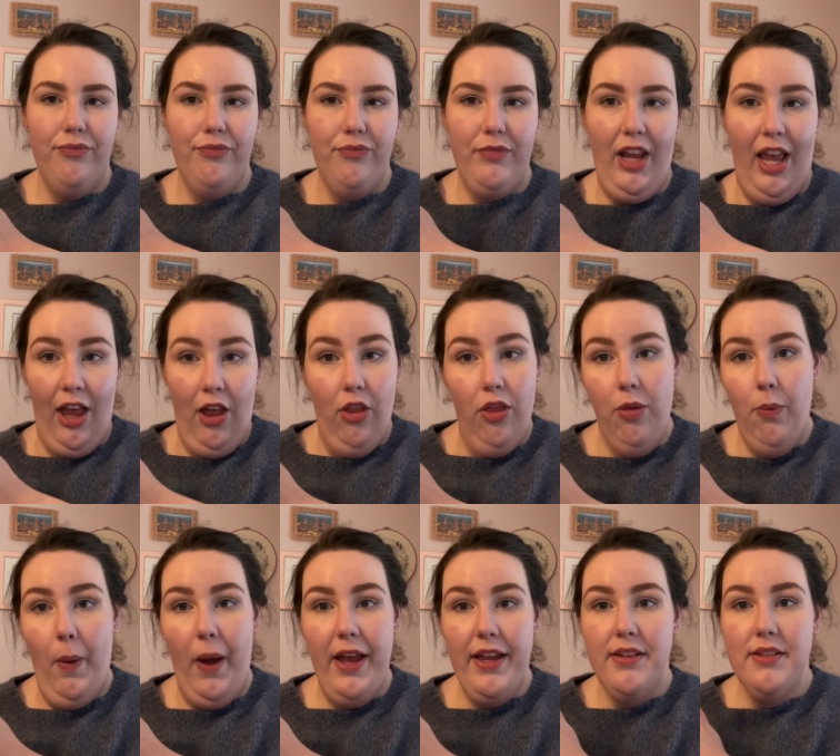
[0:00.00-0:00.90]

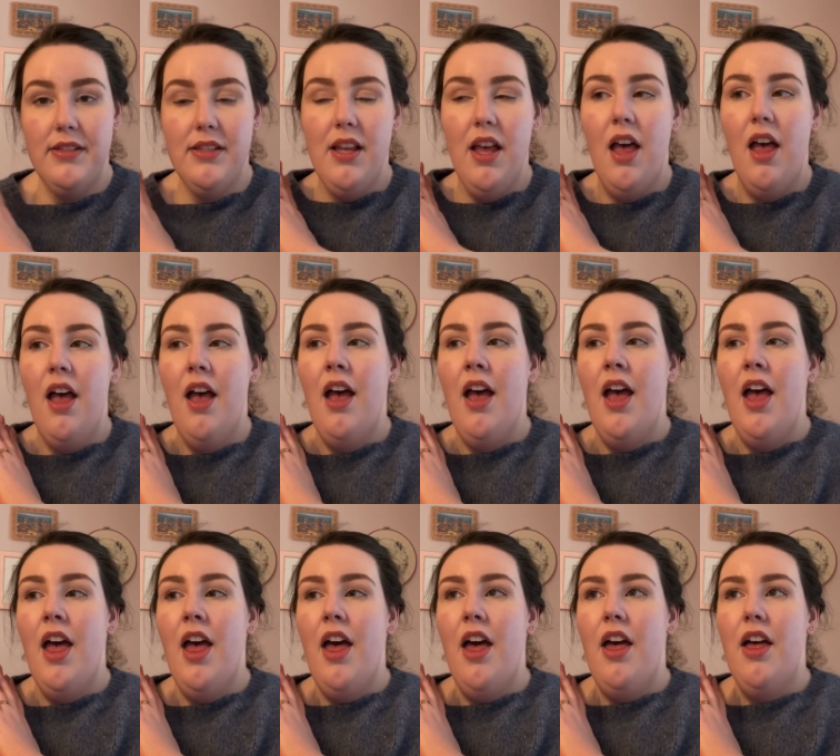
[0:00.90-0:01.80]
health-wise.
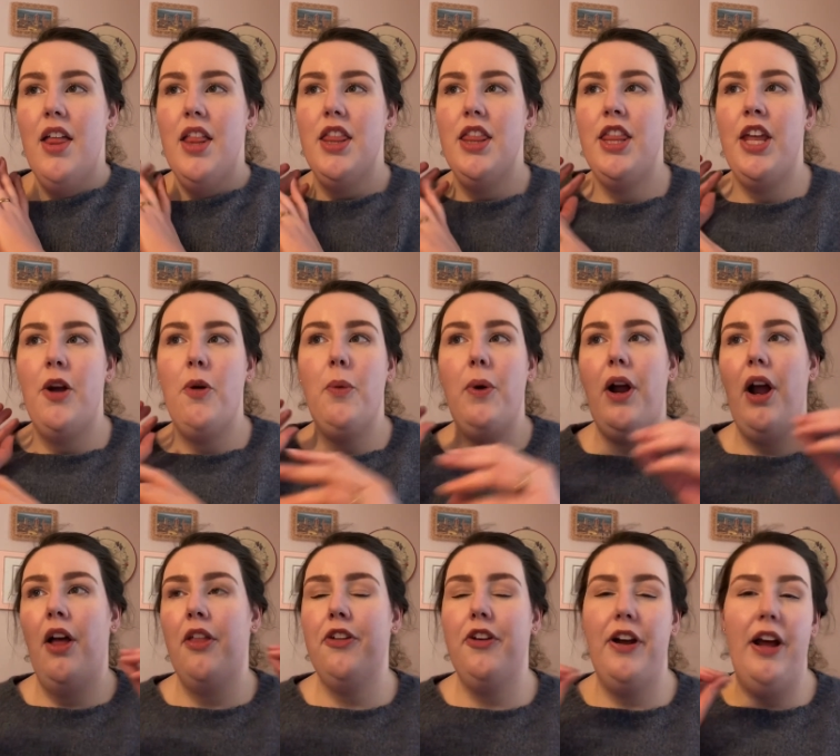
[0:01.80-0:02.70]
There were
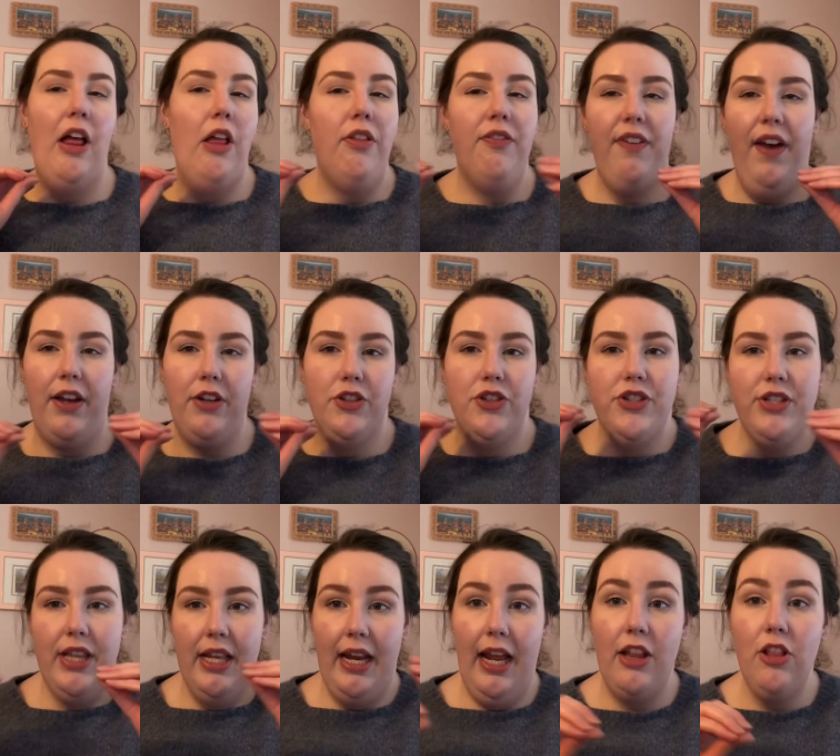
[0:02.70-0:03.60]
other health factors
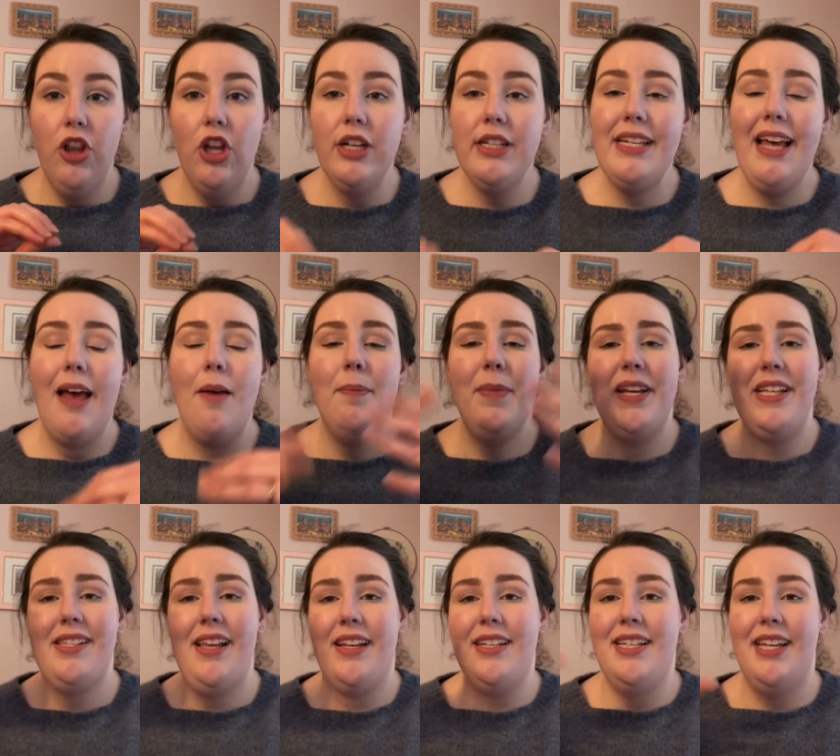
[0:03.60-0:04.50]
that I looked at because
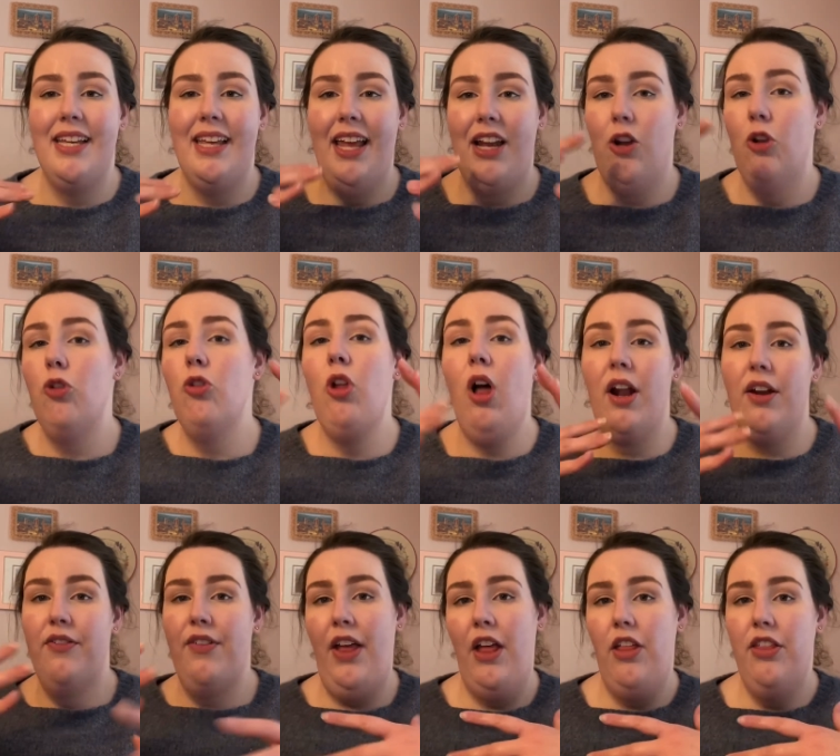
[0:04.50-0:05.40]
I did get a lot of
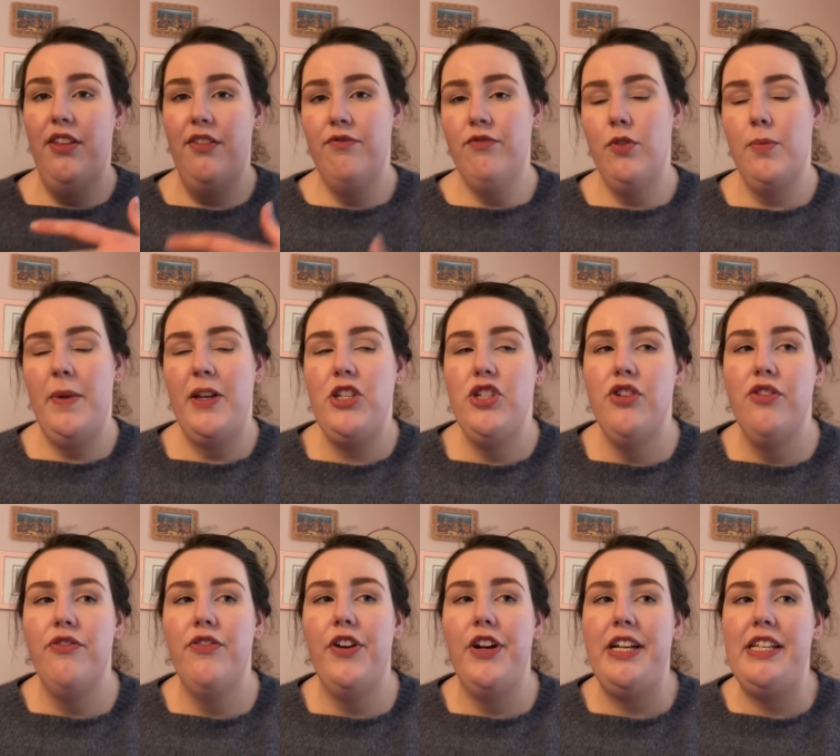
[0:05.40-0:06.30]
health information
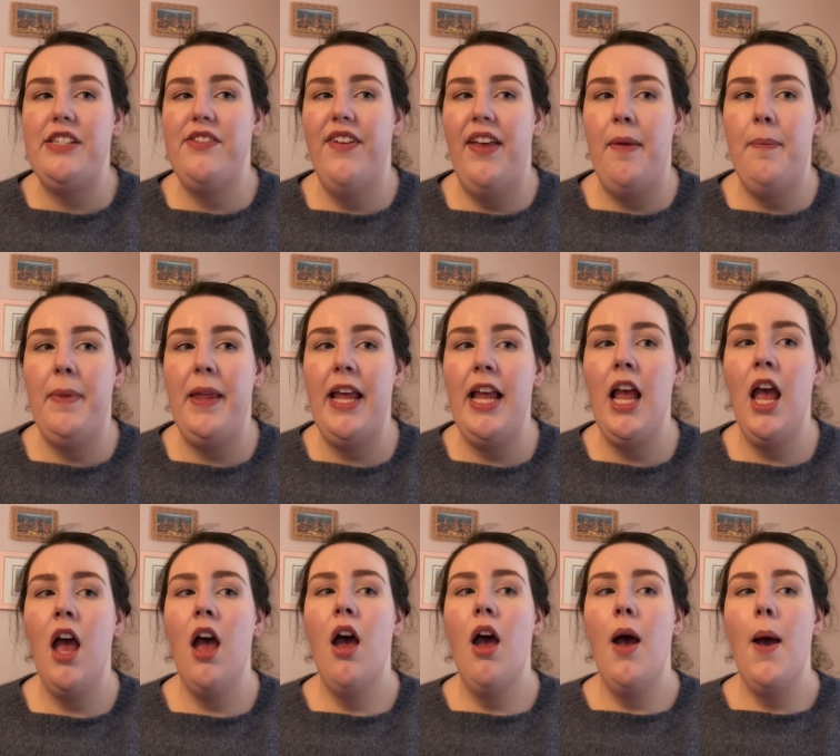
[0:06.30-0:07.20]
for his family.
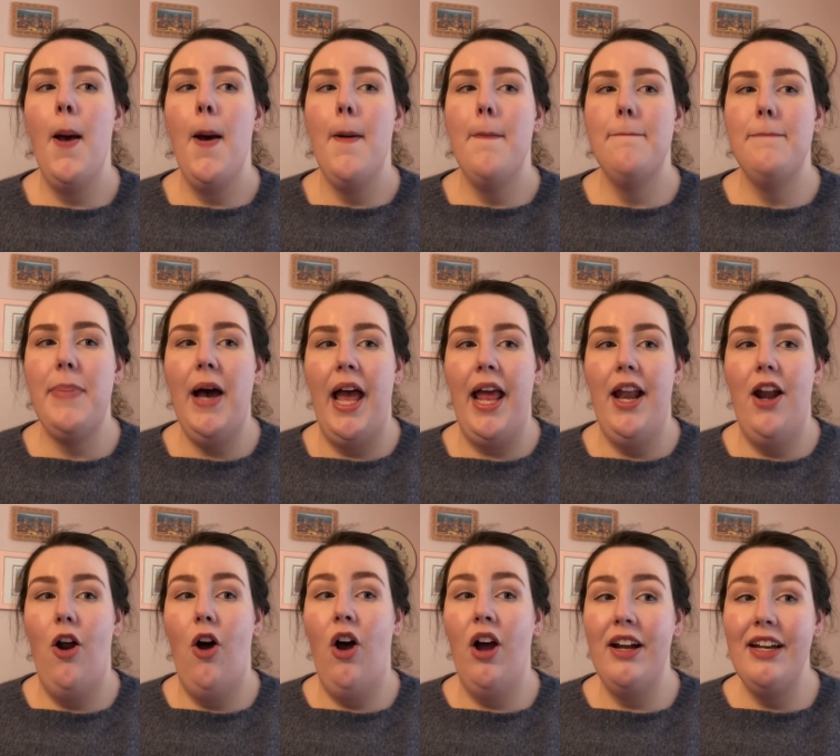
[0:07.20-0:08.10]
But
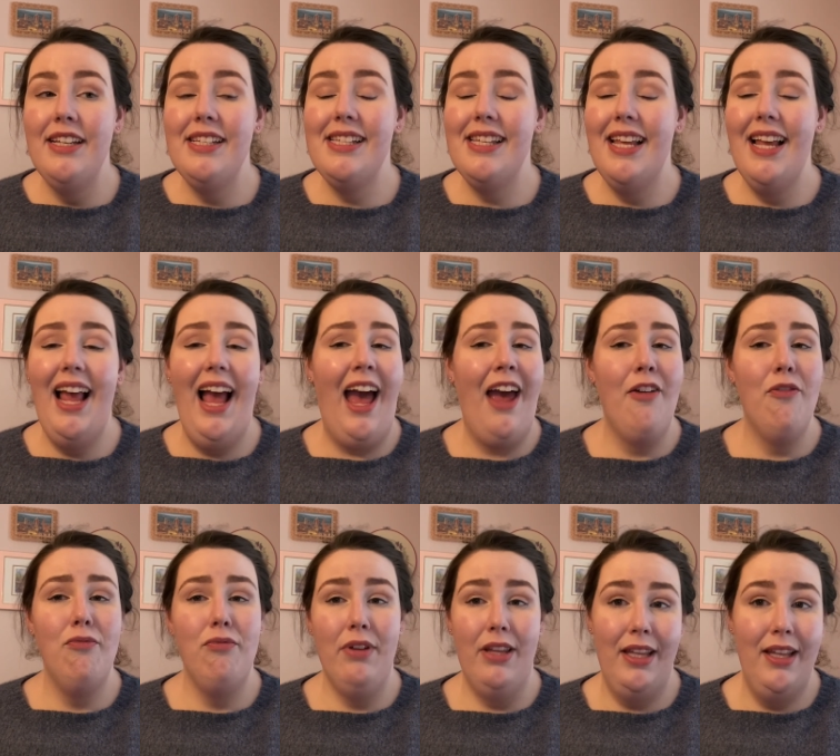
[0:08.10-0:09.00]
honestly, I
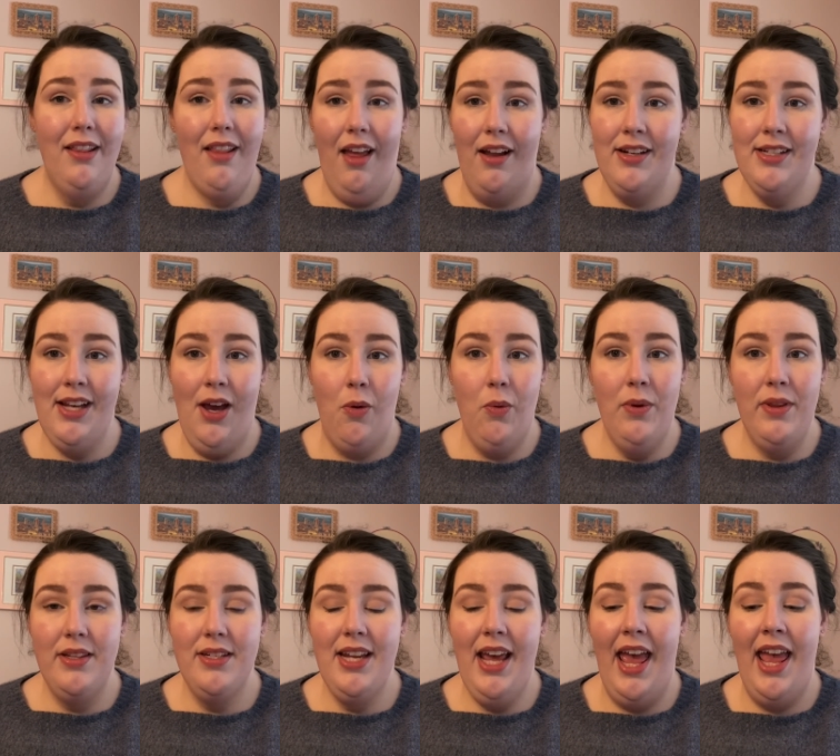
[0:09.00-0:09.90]
really lucked out with
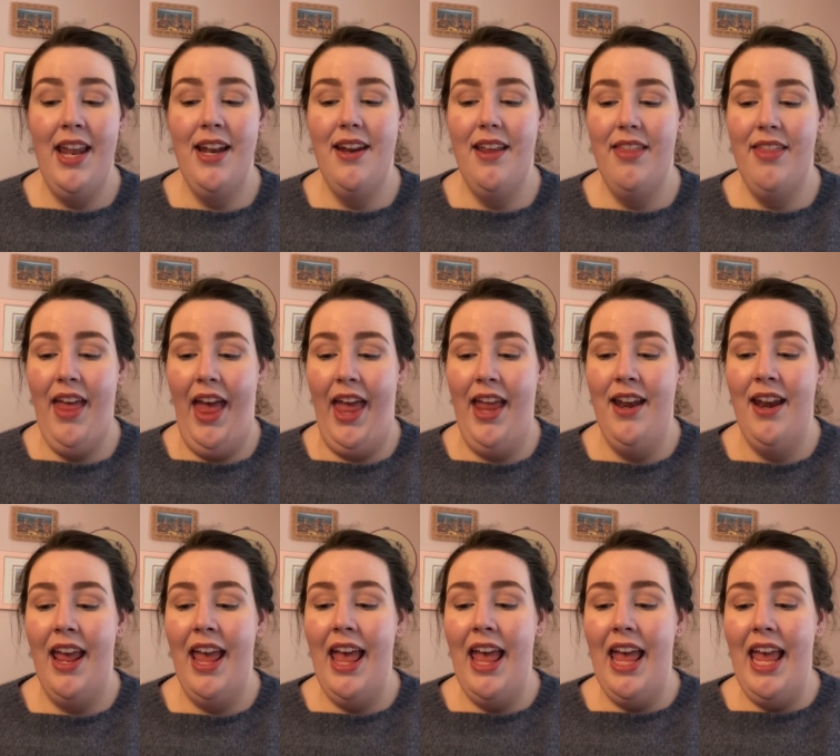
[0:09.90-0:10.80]
Ted that
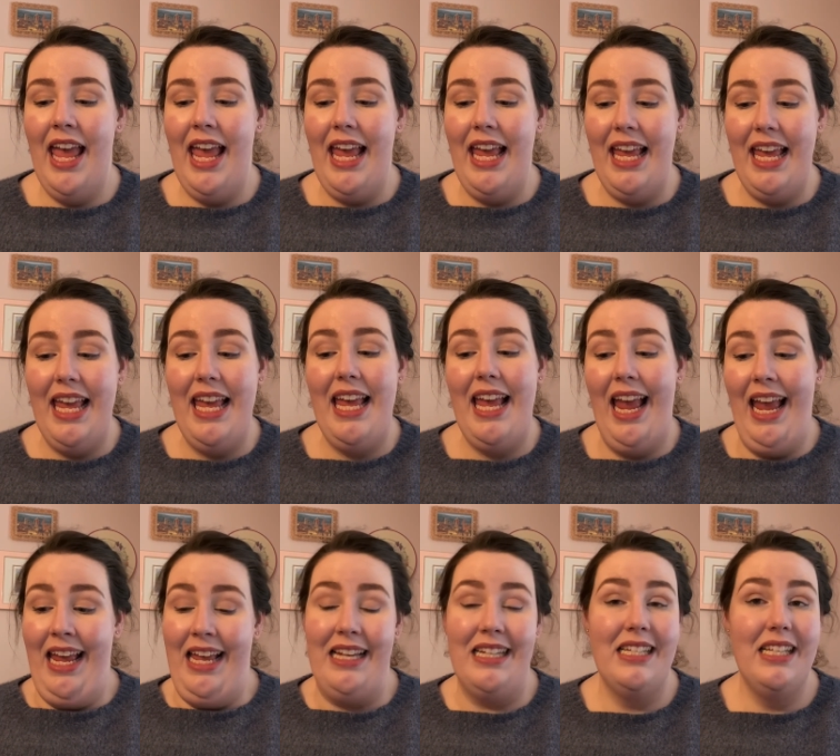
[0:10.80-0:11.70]
he
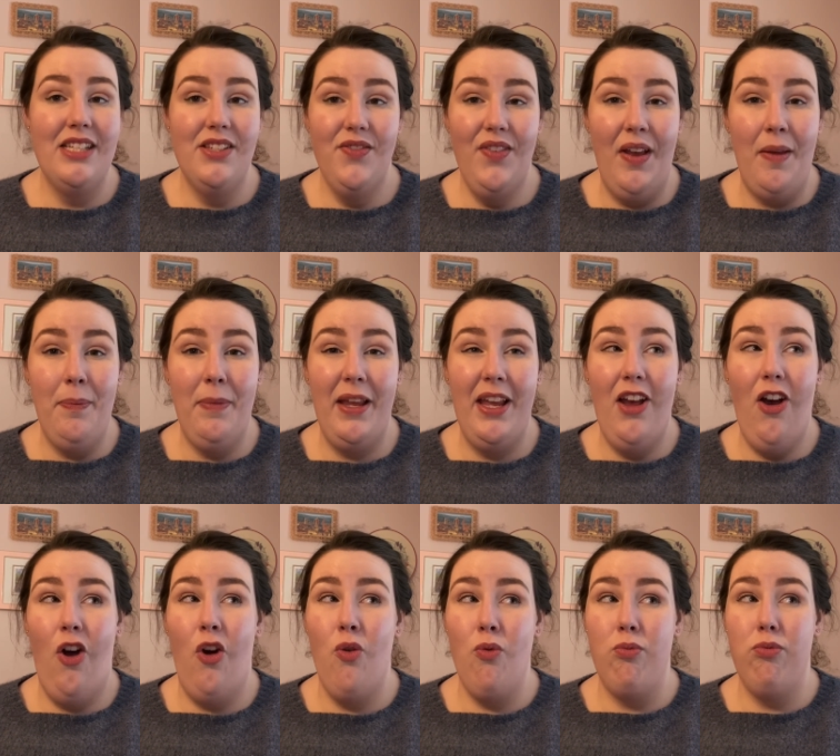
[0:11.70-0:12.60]
and his family
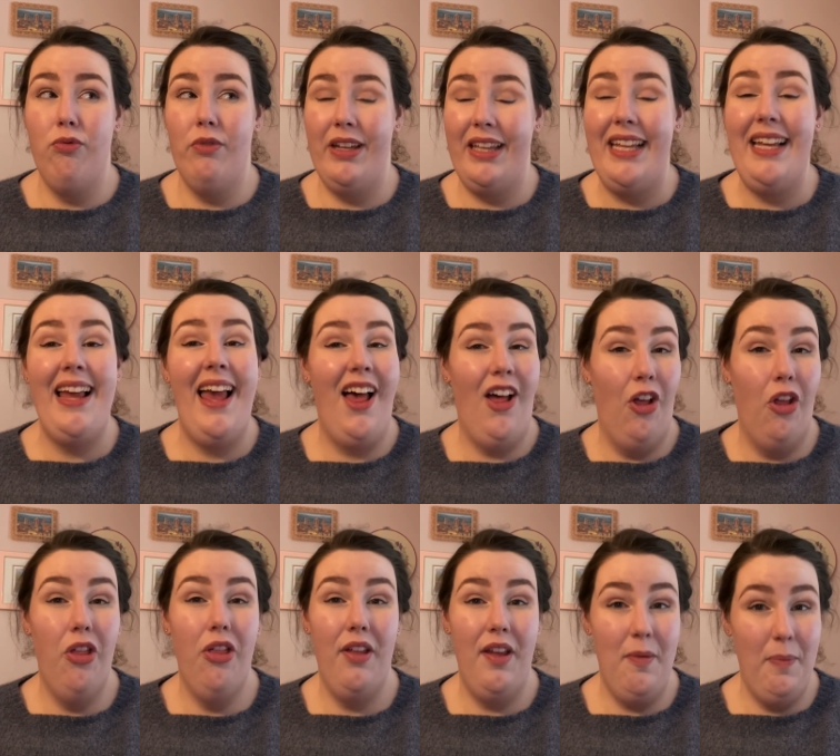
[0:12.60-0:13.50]
are really
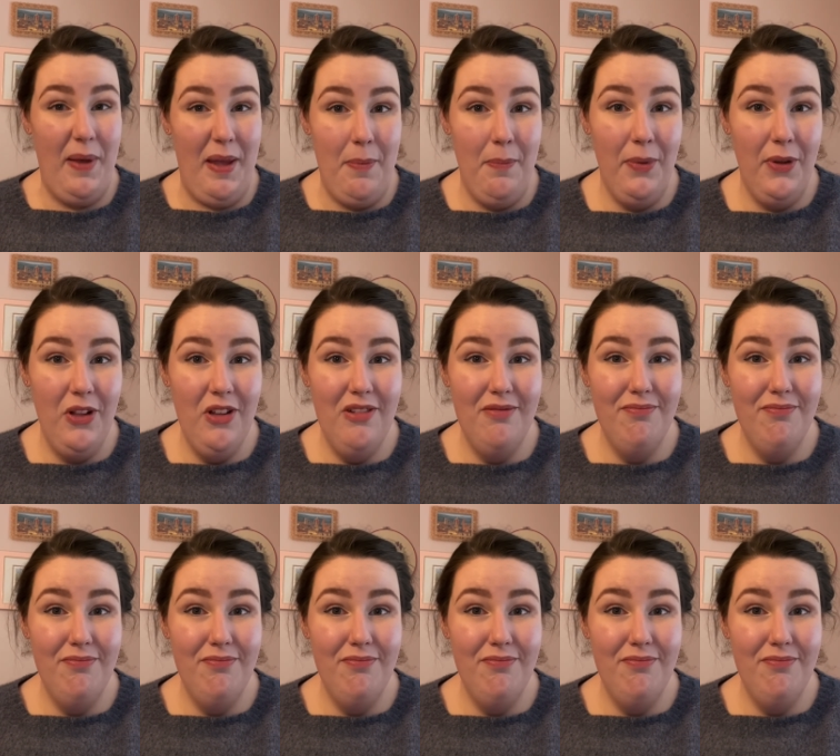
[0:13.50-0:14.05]
healthy people.